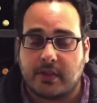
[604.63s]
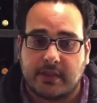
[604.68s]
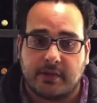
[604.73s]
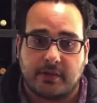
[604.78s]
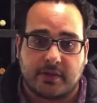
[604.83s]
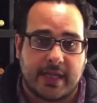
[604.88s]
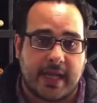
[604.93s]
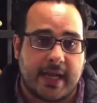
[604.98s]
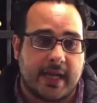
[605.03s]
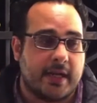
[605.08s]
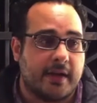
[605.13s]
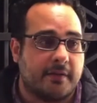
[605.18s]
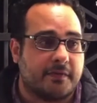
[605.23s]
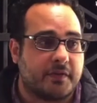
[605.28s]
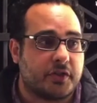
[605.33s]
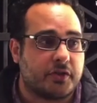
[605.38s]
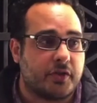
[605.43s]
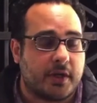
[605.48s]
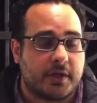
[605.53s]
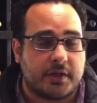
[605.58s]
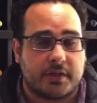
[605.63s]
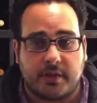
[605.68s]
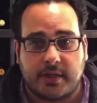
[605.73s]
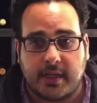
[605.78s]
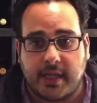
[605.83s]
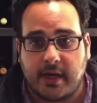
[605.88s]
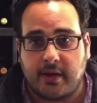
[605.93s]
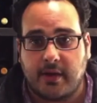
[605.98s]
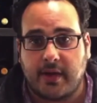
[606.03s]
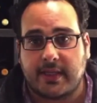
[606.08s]
There's not enough structure
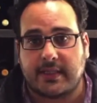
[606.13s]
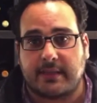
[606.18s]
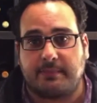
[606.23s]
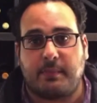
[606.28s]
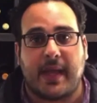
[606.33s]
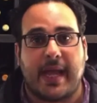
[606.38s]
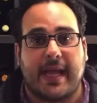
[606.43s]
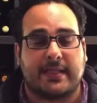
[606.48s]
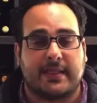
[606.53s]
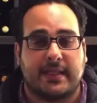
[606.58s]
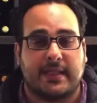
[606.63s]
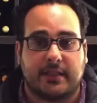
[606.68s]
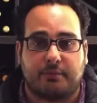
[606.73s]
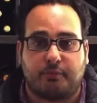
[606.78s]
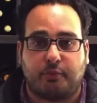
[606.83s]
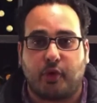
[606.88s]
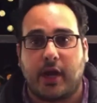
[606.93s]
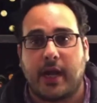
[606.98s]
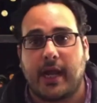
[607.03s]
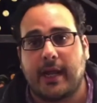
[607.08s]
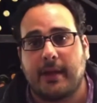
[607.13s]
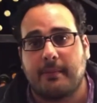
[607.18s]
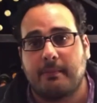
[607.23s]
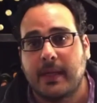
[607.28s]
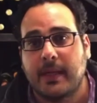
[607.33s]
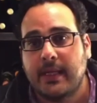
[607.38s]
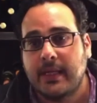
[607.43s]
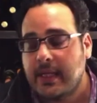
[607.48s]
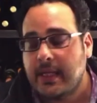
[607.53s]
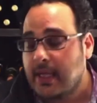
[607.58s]
there, it's past its prime.
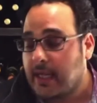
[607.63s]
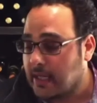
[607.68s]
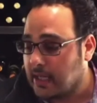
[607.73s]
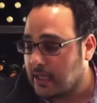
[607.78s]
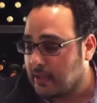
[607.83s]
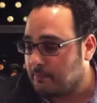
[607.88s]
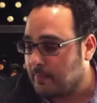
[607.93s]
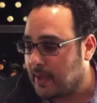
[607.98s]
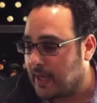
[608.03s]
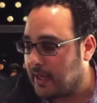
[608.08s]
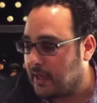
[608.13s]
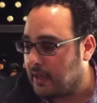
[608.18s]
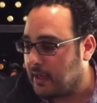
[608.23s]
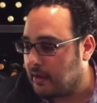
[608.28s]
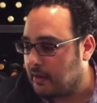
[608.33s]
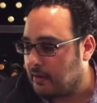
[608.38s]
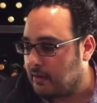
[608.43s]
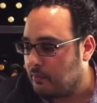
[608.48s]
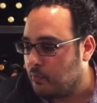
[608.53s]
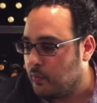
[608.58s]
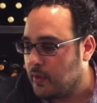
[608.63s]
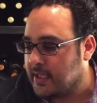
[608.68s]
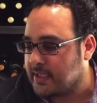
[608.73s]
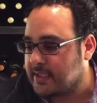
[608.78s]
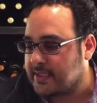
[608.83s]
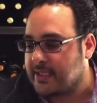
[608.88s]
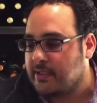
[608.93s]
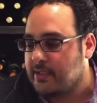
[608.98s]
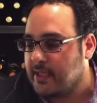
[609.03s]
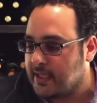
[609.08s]
Um, it's
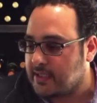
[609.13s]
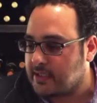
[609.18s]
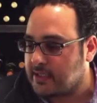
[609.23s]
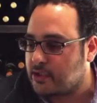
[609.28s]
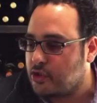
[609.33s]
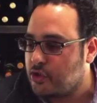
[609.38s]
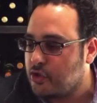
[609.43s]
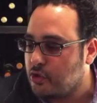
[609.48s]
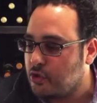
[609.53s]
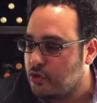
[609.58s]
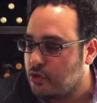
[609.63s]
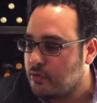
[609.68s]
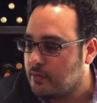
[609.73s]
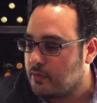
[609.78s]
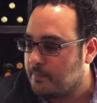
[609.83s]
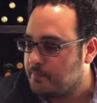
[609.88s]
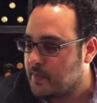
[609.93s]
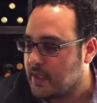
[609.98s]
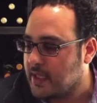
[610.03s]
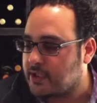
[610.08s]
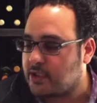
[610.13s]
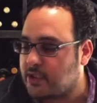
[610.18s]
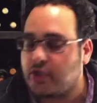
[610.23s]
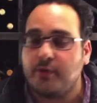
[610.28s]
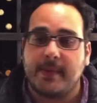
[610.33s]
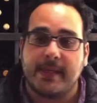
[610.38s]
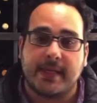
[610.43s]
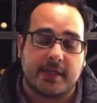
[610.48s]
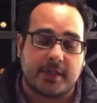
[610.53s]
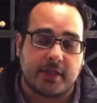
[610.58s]
it's too it's to
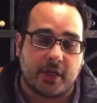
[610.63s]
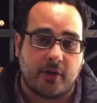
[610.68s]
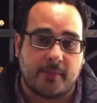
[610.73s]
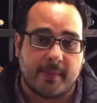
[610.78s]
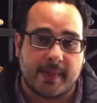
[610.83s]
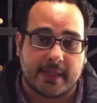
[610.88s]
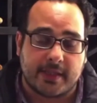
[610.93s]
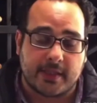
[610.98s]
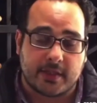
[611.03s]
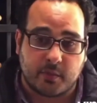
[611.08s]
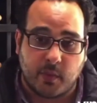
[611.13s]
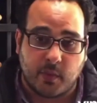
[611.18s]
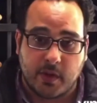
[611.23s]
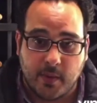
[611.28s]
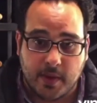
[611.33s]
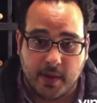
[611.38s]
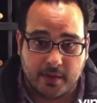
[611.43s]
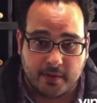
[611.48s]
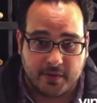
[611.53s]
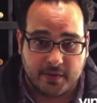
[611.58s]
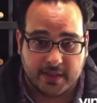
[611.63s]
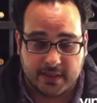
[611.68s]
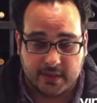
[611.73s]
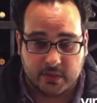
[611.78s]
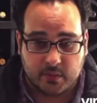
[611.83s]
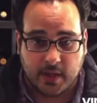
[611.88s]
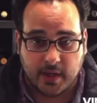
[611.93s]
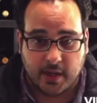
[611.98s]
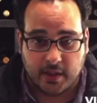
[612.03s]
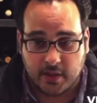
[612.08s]
be determined at this point whether this is
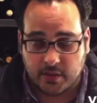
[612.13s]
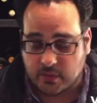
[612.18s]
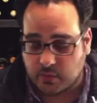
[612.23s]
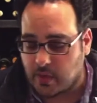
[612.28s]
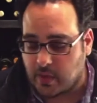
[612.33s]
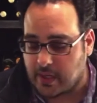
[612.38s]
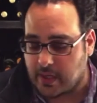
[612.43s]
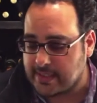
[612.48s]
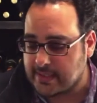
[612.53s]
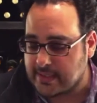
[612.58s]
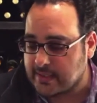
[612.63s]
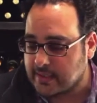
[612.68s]
one of those wines.